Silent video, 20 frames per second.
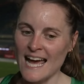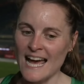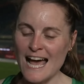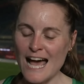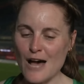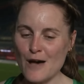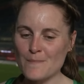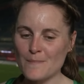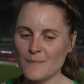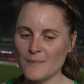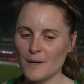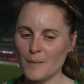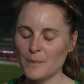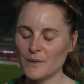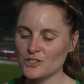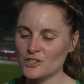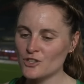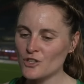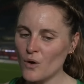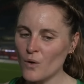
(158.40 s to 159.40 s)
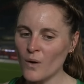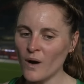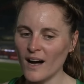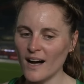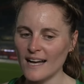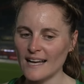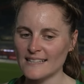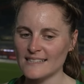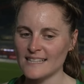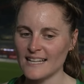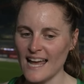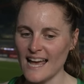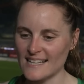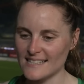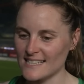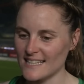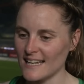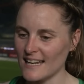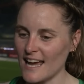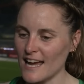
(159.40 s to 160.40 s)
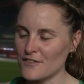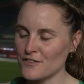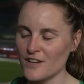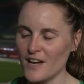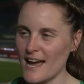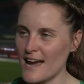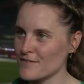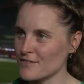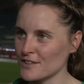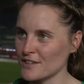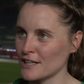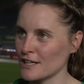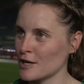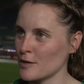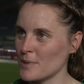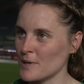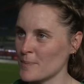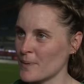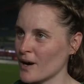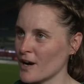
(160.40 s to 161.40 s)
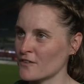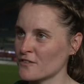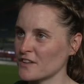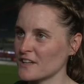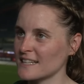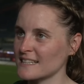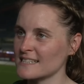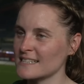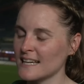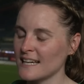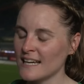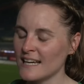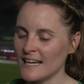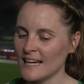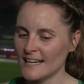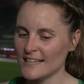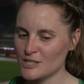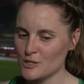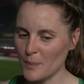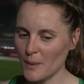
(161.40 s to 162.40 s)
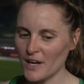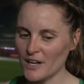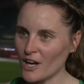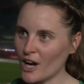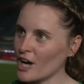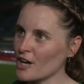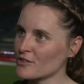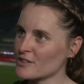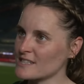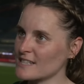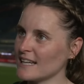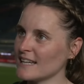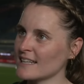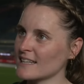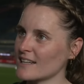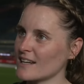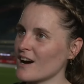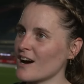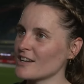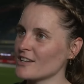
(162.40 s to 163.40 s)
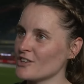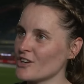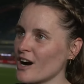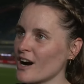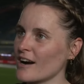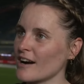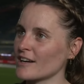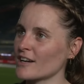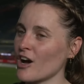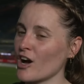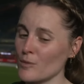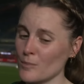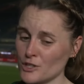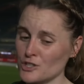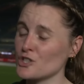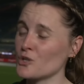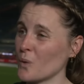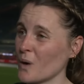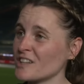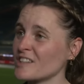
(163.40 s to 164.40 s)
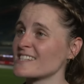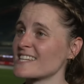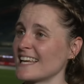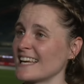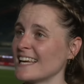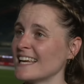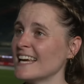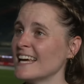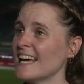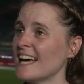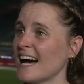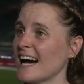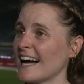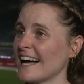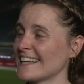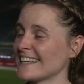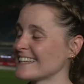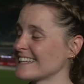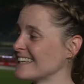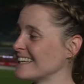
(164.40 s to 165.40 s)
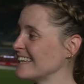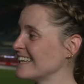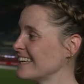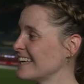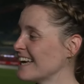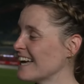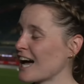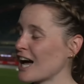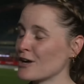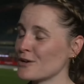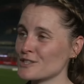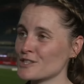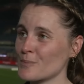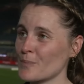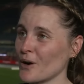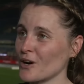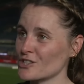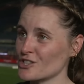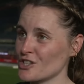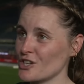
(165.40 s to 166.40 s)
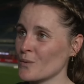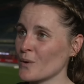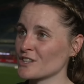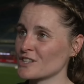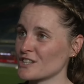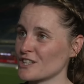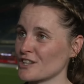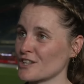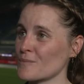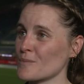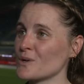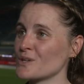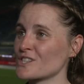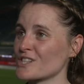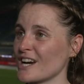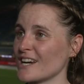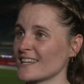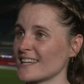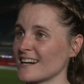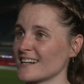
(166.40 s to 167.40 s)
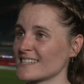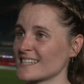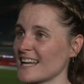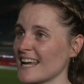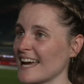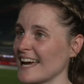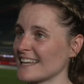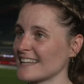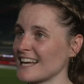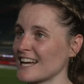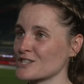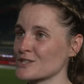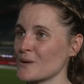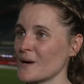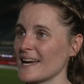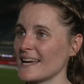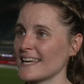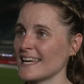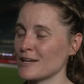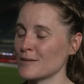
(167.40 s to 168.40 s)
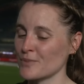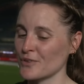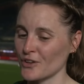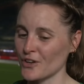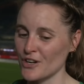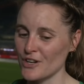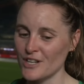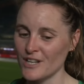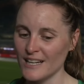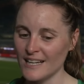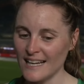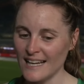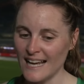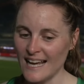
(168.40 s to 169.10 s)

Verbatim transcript: Um, but you know what? It's a lesson in life. Not everything can be perfect. It's about how resilient you are and how much you want it. And I was the person who wanted it the most out there today, and that's why I came through.